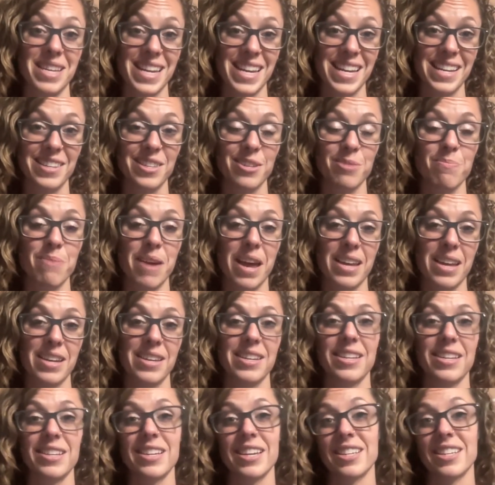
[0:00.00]

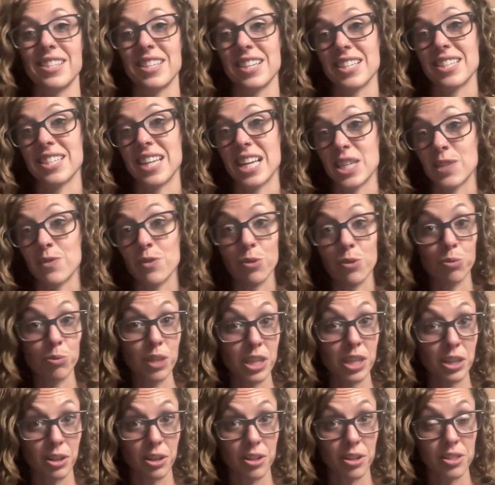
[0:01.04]
independent and successful
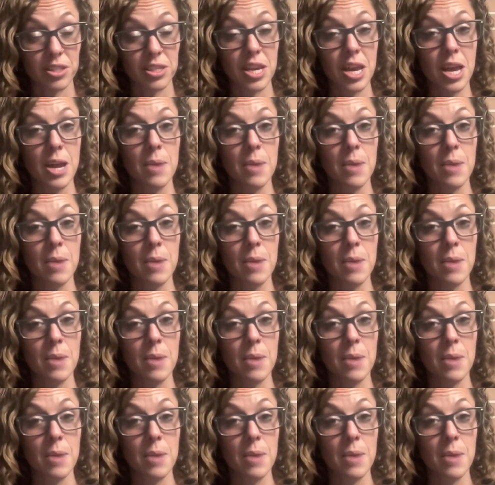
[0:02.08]
readers.